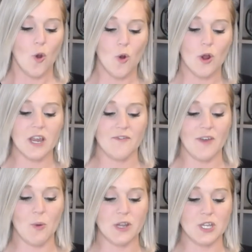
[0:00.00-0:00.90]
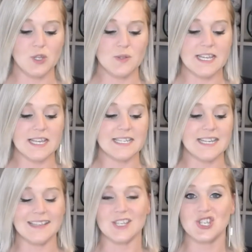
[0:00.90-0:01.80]
or if I want to use
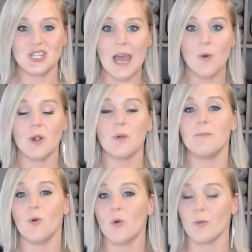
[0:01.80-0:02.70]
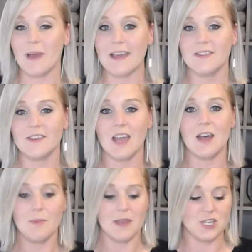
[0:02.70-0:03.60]
it in the shower or
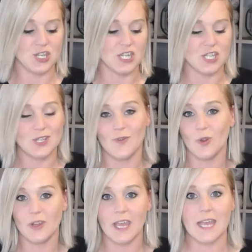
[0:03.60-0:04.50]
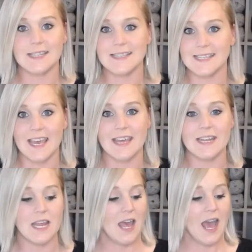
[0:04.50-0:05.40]
bathtub and just exfoliate
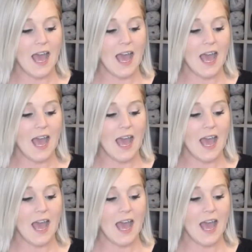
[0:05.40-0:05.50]
skin.